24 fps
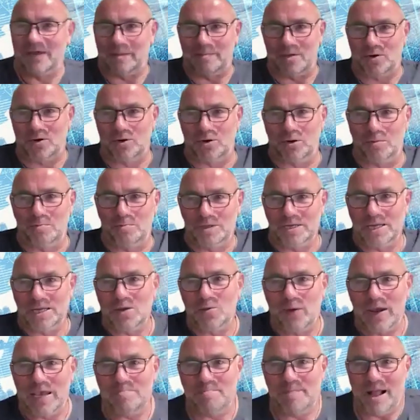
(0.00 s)
Developed the whole
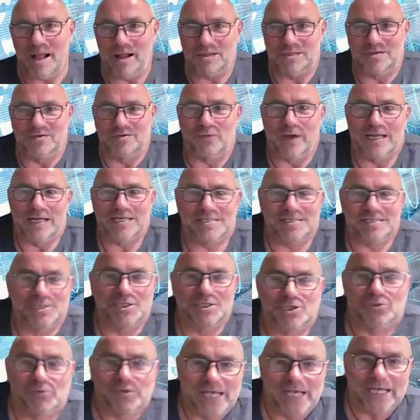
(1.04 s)
bloody wheat belt of
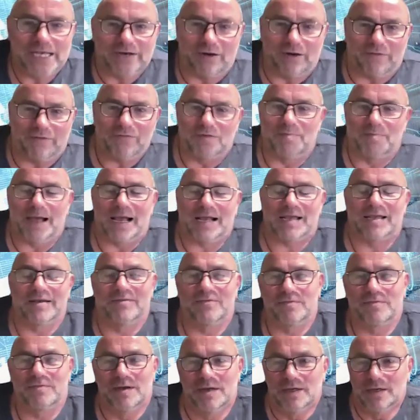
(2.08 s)
Western Australia off the
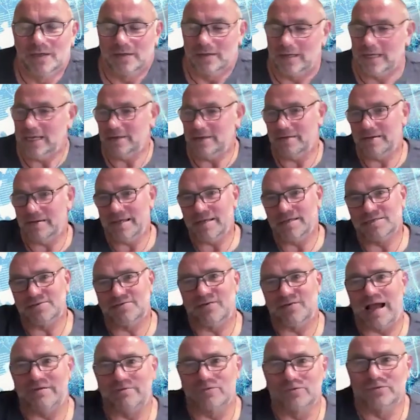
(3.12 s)
back of he
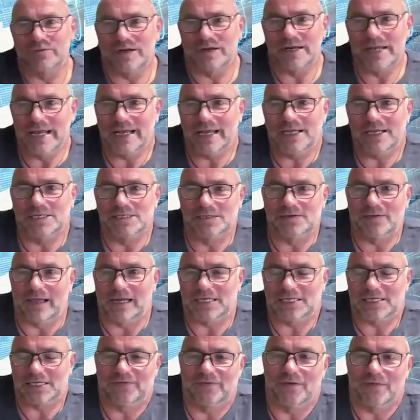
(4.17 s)
has 500 acres.
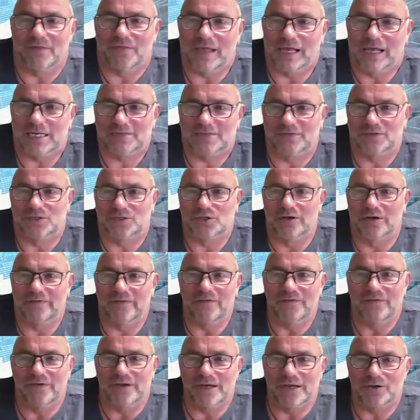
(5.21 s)
Thanks for
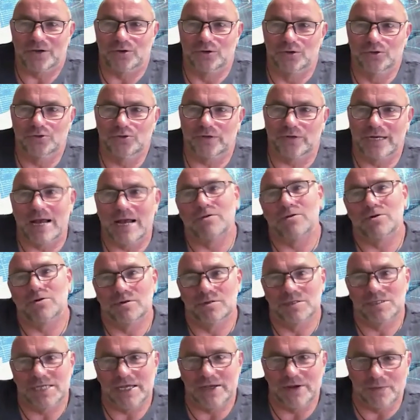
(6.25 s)
serving for your country. Now
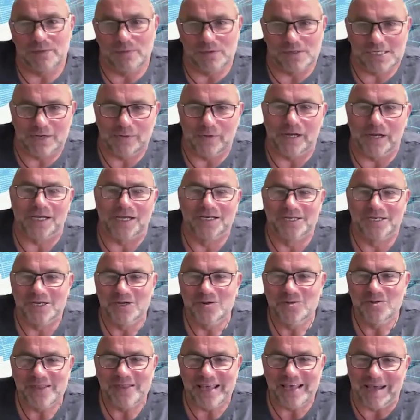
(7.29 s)
go and see what you
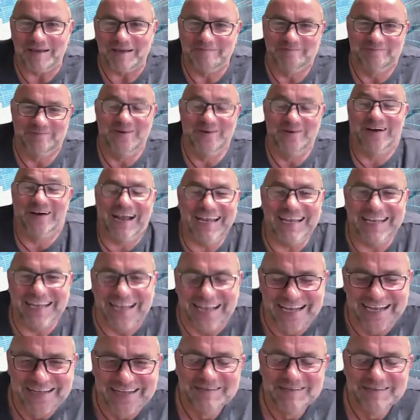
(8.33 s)
can do with it. Right.